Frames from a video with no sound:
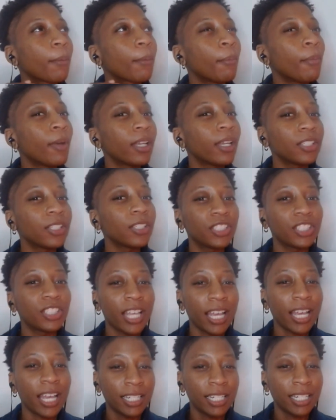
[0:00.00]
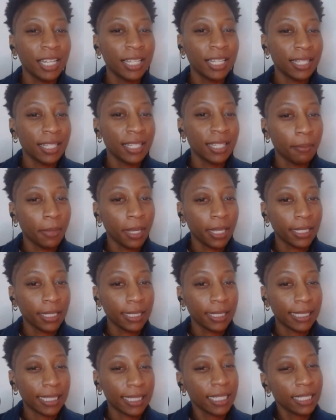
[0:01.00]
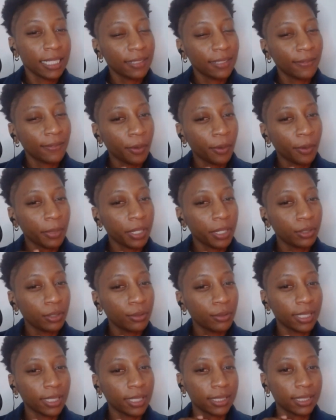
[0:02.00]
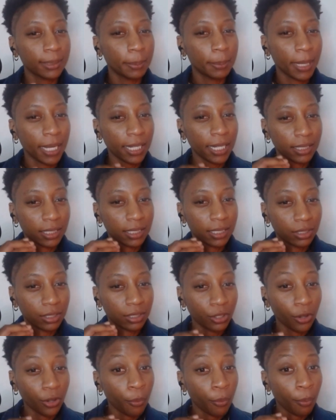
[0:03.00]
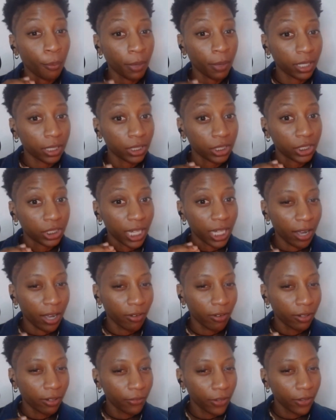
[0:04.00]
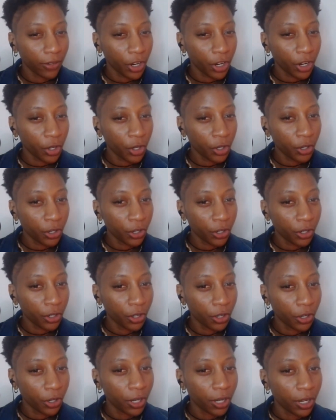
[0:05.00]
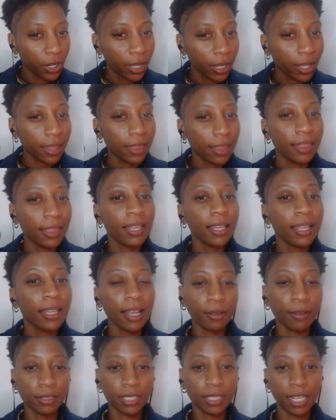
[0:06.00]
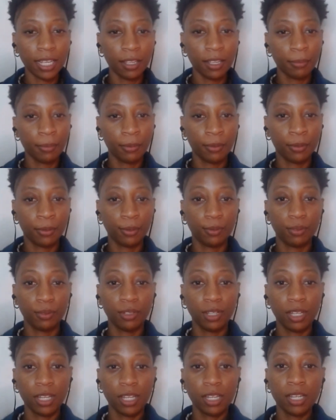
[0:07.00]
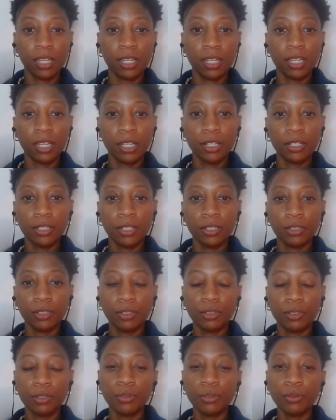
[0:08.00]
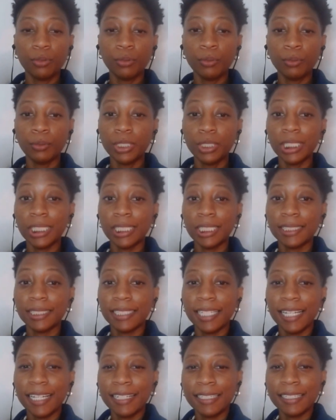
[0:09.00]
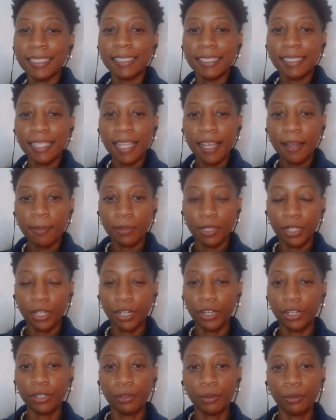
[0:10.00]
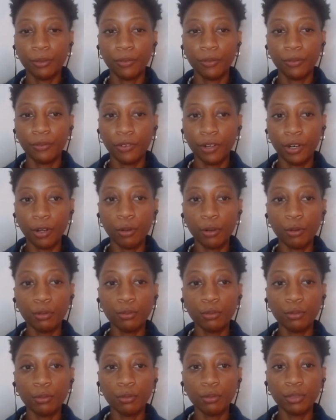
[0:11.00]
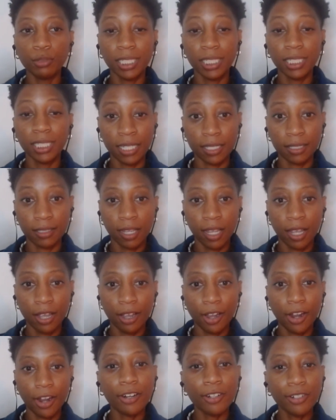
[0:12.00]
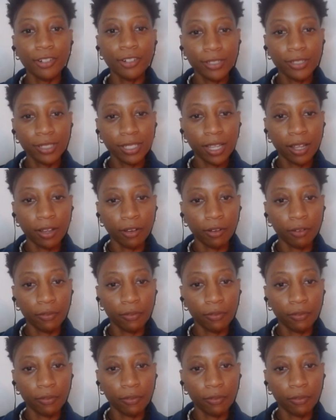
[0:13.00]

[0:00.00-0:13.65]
much that doesn't make sense for me to expect so much out of her, then I was able to just accept her for who she is, herself,